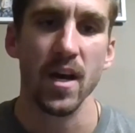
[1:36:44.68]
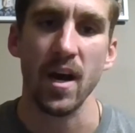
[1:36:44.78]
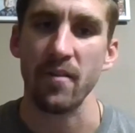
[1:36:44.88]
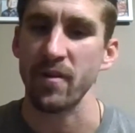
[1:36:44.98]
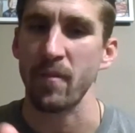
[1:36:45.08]

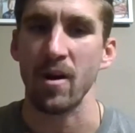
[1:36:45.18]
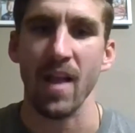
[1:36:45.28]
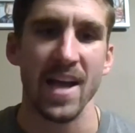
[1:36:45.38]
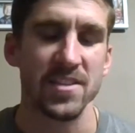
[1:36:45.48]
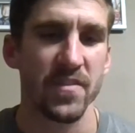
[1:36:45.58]
From our
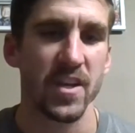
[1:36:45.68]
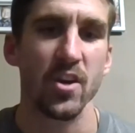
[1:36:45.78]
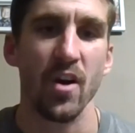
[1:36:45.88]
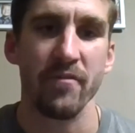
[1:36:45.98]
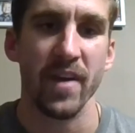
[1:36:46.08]
last
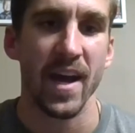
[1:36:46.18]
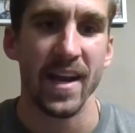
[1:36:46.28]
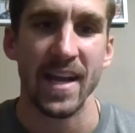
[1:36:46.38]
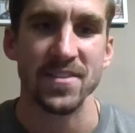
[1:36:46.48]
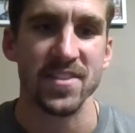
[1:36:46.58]
video, I
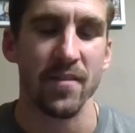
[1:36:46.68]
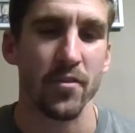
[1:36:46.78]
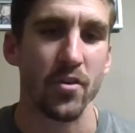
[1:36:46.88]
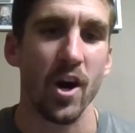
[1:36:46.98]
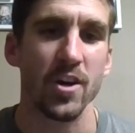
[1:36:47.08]
got
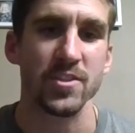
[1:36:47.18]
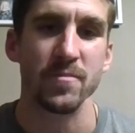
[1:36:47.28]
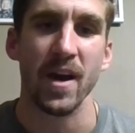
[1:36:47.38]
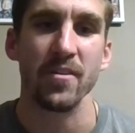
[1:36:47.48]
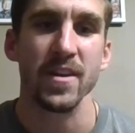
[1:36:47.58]
several calls
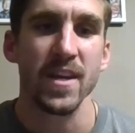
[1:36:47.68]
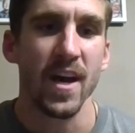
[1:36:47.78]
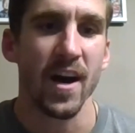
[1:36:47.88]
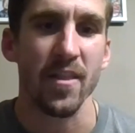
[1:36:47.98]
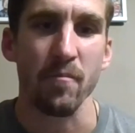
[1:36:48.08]
about
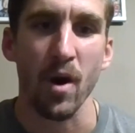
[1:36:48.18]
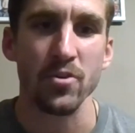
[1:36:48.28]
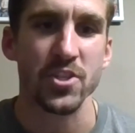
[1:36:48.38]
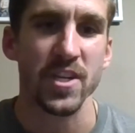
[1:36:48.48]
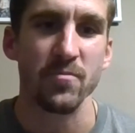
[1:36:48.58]
the
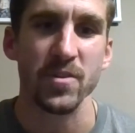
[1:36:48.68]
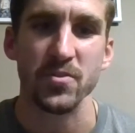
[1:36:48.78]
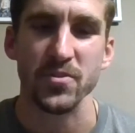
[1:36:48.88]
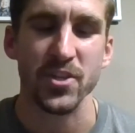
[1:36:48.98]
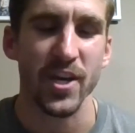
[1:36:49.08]
motion, which
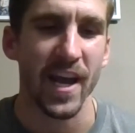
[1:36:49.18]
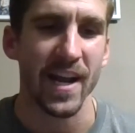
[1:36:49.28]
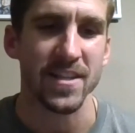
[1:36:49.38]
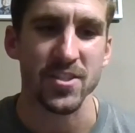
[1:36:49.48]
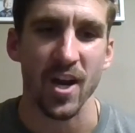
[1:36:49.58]
was good. I
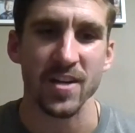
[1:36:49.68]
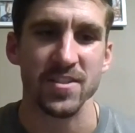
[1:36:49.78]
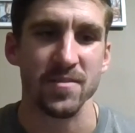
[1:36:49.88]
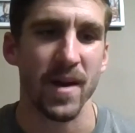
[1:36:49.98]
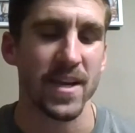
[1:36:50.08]
got to talk to
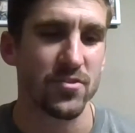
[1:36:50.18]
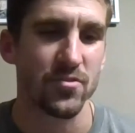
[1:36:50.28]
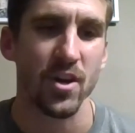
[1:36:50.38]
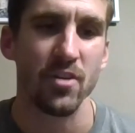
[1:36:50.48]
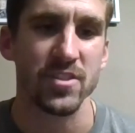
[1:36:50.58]
some high school
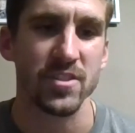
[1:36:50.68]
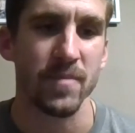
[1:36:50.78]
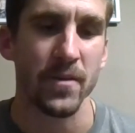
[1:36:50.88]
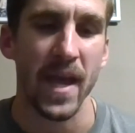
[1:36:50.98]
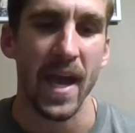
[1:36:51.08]
coaches
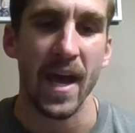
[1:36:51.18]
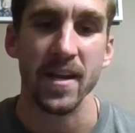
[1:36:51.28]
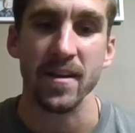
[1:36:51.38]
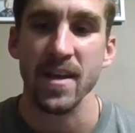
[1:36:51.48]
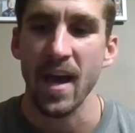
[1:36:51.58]
about that.
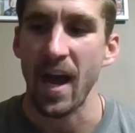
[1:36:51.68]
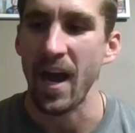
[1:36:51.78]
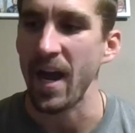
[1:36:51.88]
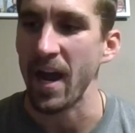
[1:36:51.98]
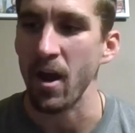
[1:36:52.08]
And
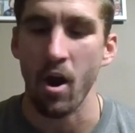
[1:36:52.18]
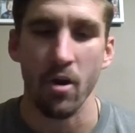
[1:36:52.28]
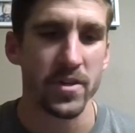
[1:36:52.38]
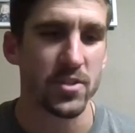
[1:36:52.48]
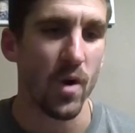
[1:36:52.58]
I
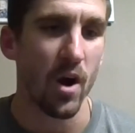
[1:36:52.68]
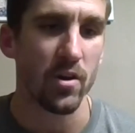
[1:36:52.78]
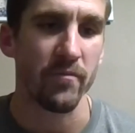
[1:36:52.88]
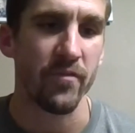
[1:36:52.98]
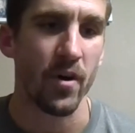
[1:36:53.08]
always
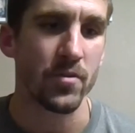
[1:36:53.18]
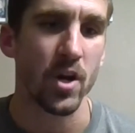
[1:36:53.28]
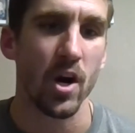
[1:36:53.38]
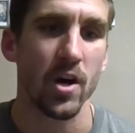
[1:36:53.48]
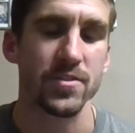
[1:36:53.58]
welcome phone
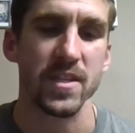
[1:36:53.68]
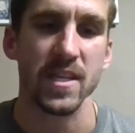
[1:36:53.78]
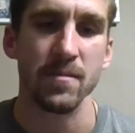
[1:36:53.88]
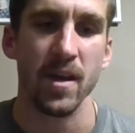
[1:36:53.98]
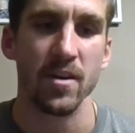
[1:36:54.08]
calls and
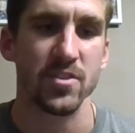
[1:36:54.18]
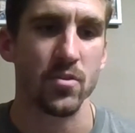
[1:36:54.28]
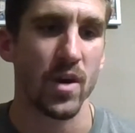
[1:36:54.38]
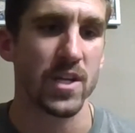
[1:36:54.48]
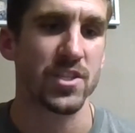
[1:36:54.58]
emails and
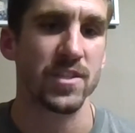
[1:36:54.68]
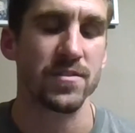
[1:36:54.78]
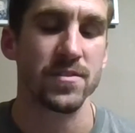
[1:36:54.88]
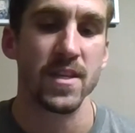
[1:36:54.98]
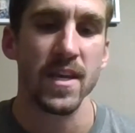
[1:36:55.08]

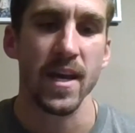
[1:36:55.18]
questions.